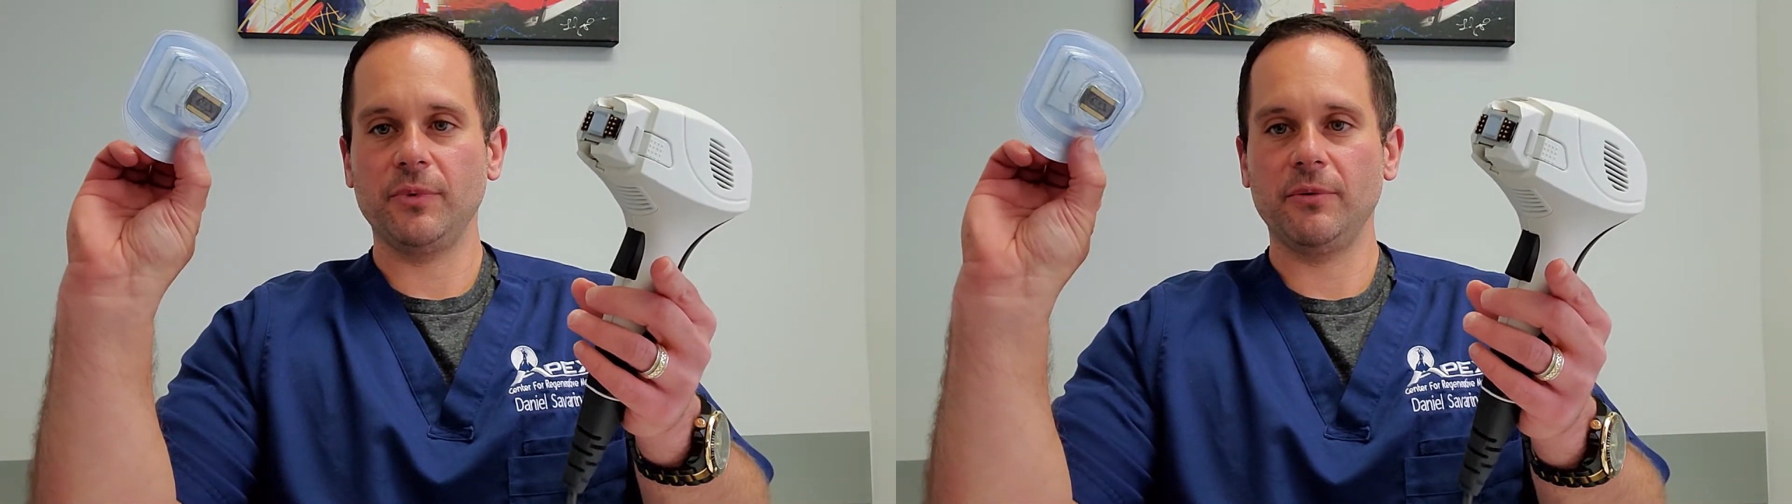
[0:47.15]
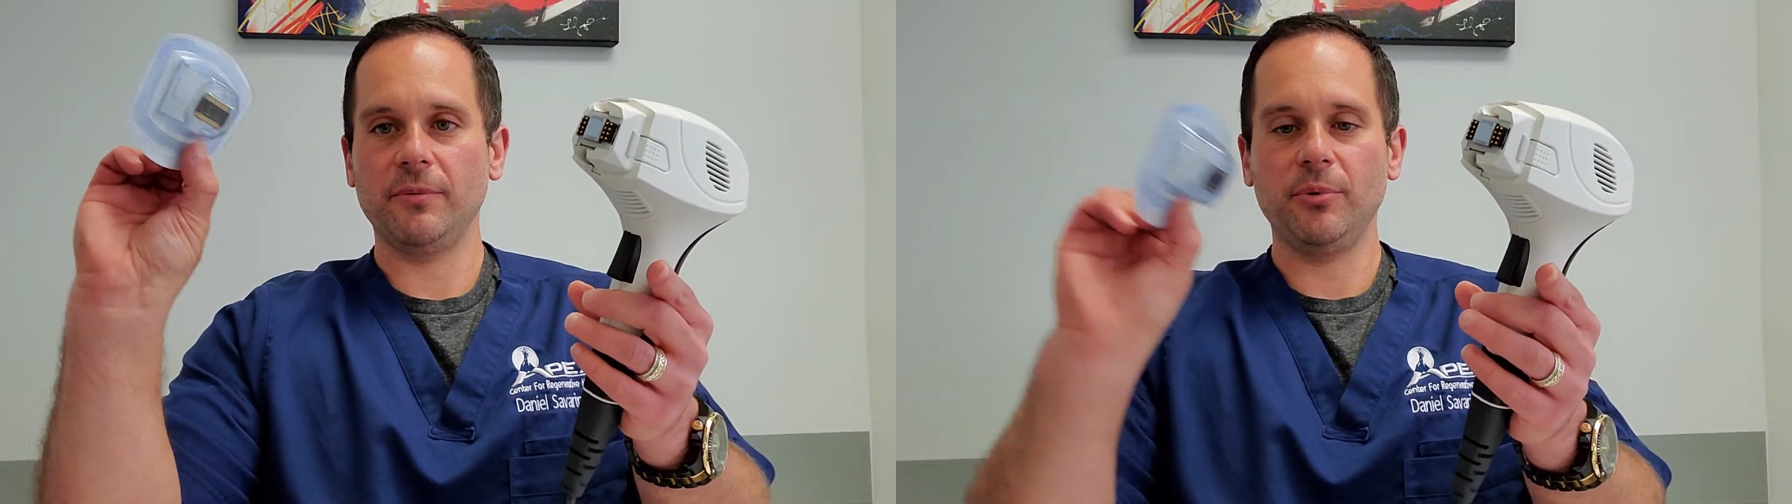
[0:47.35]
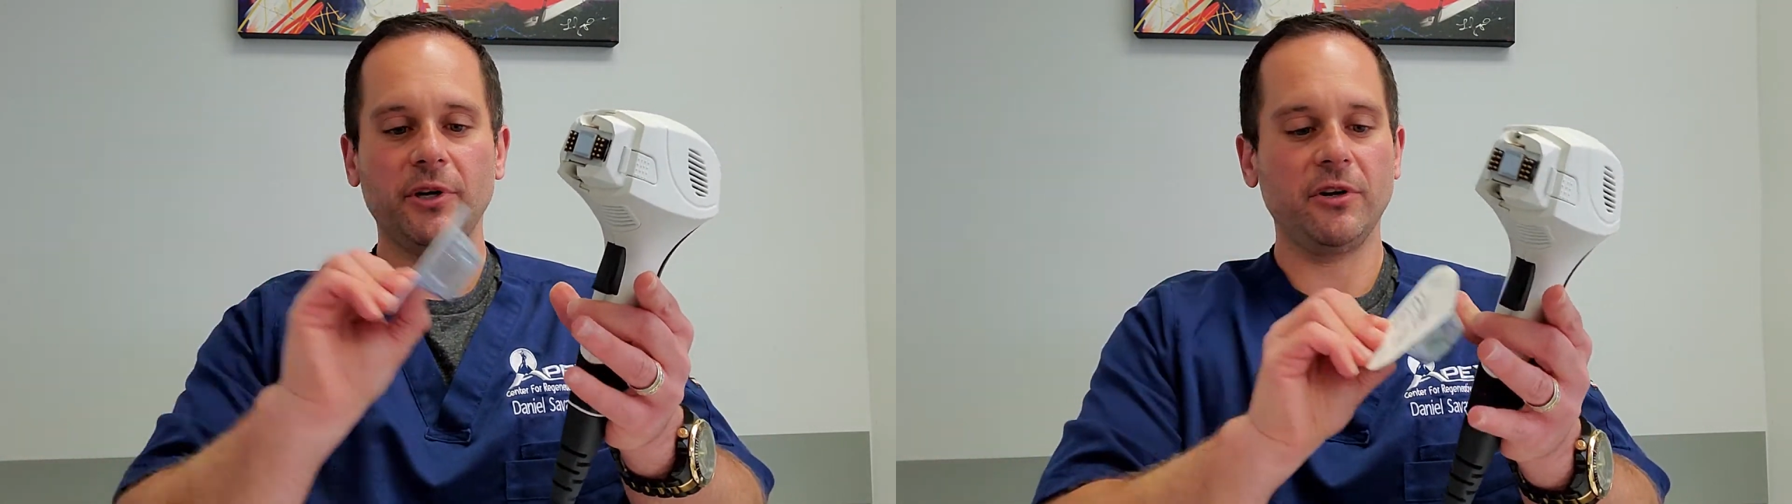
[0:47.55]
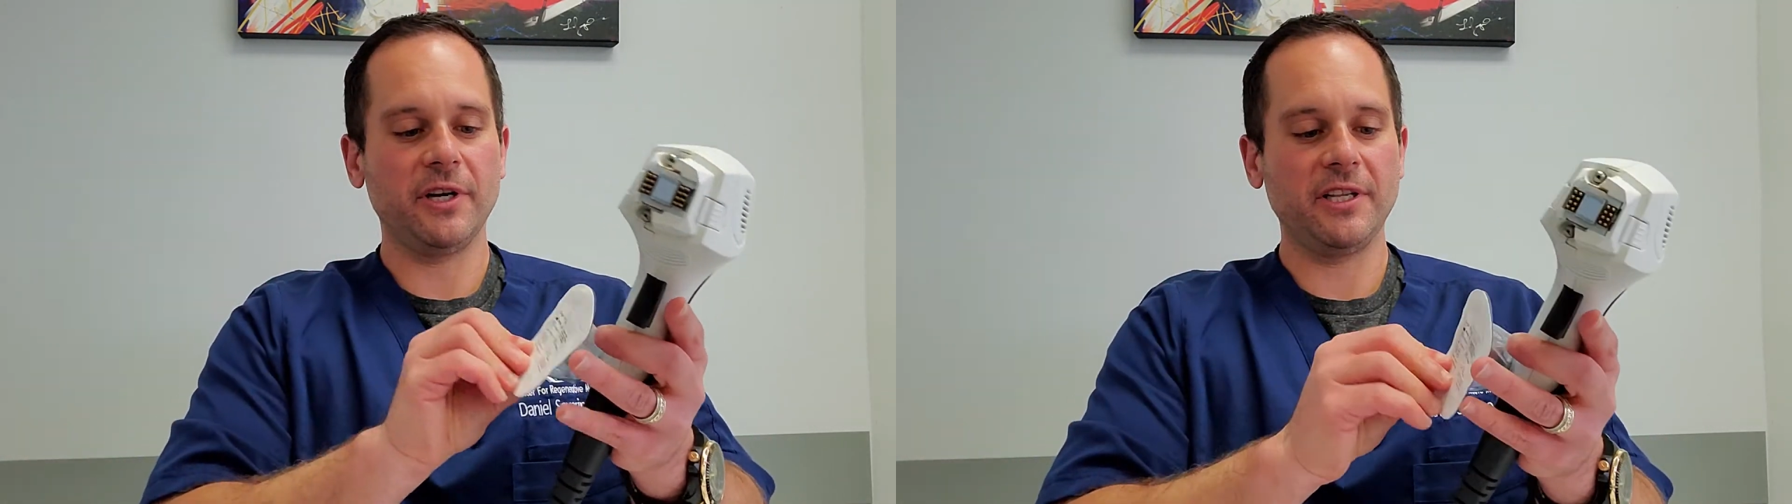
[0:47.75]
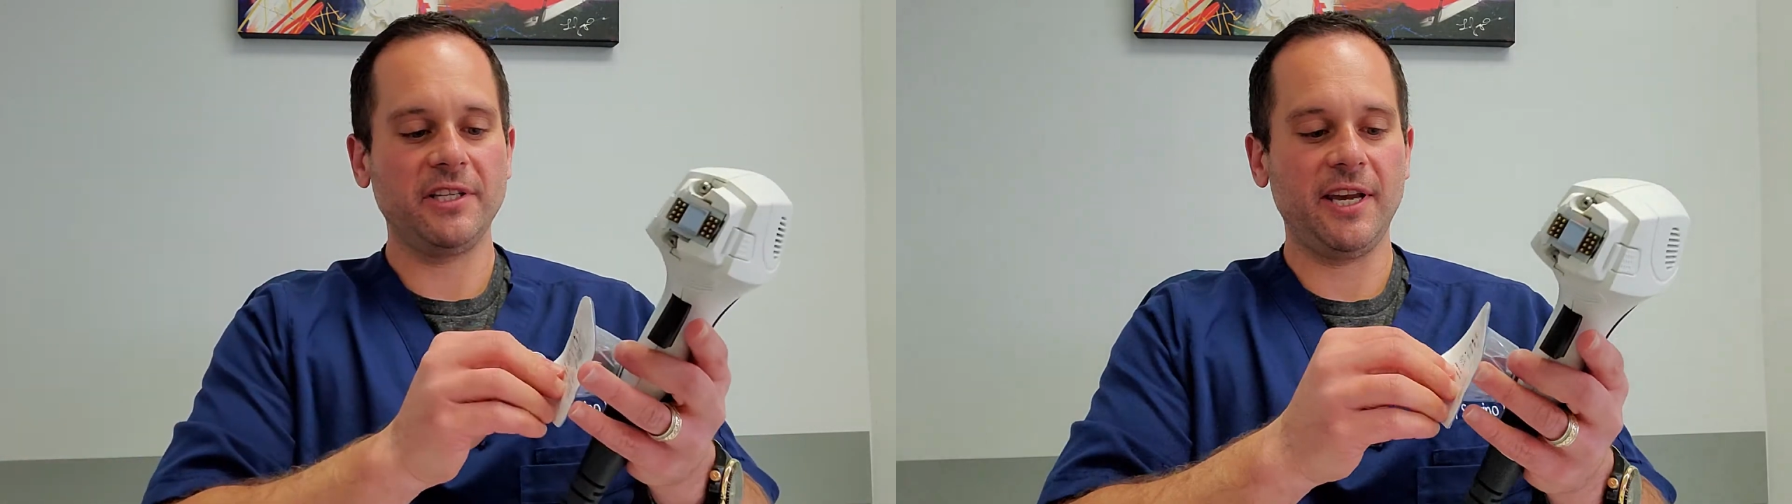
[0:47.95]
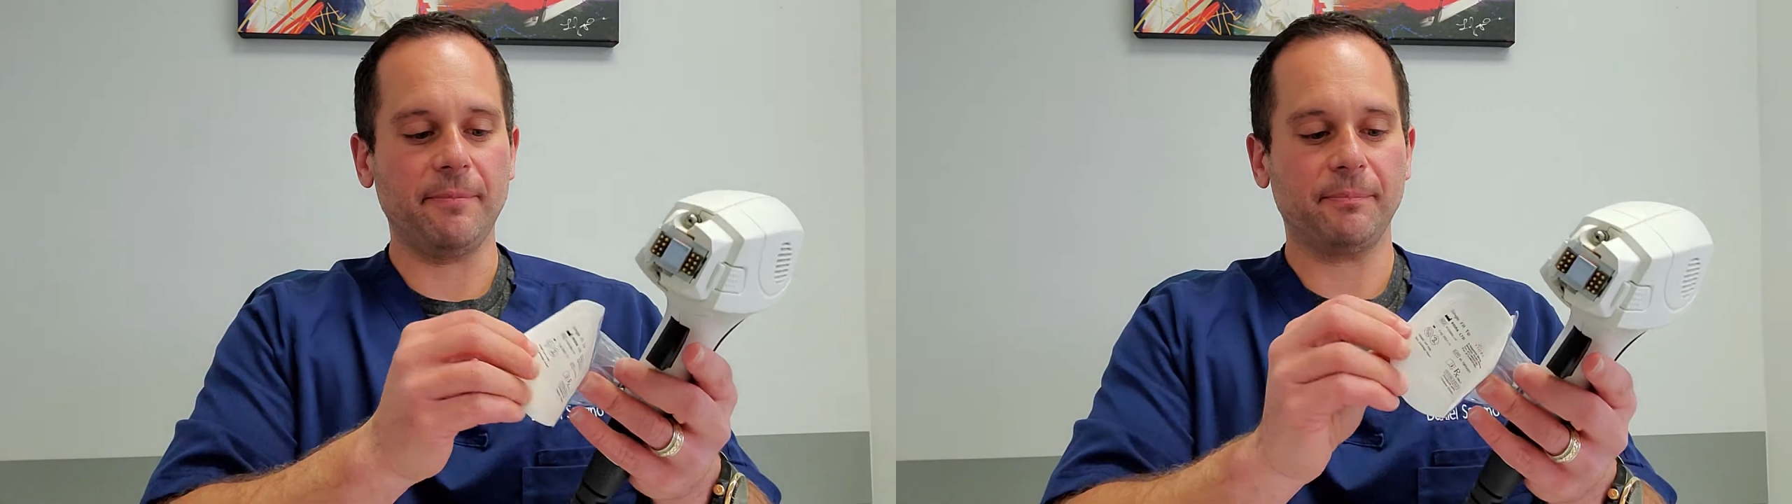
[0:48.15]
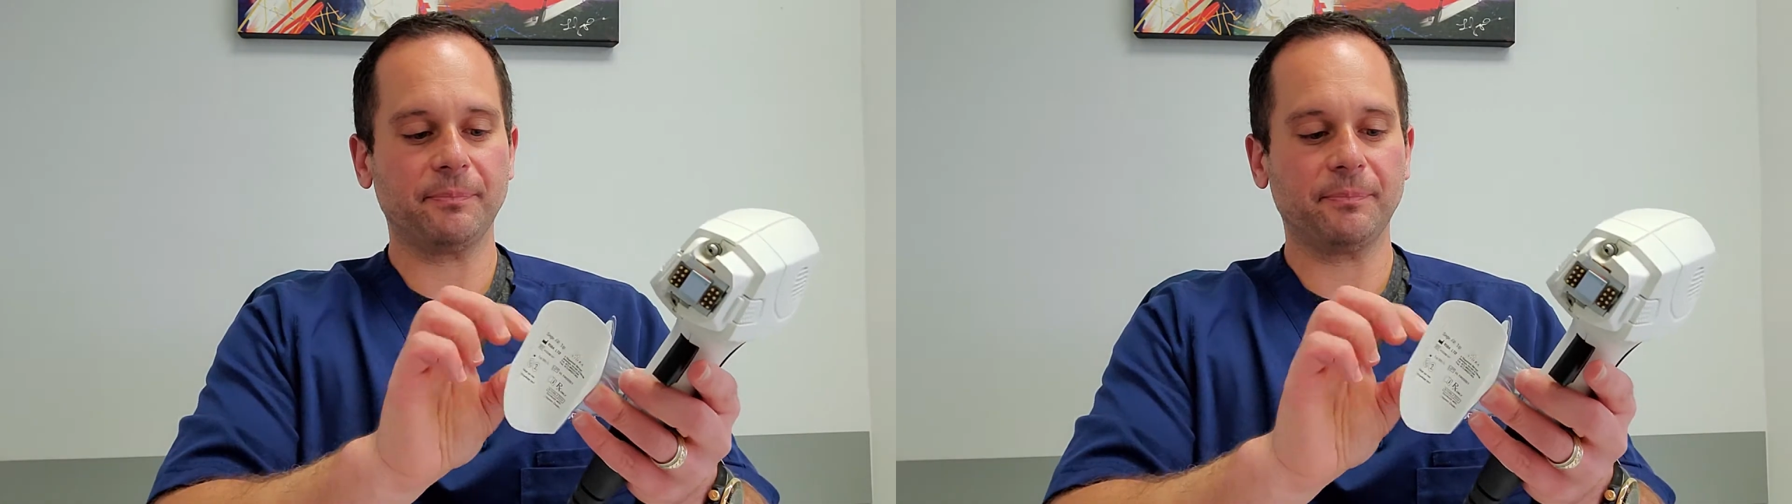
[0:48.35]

we would put on a tip.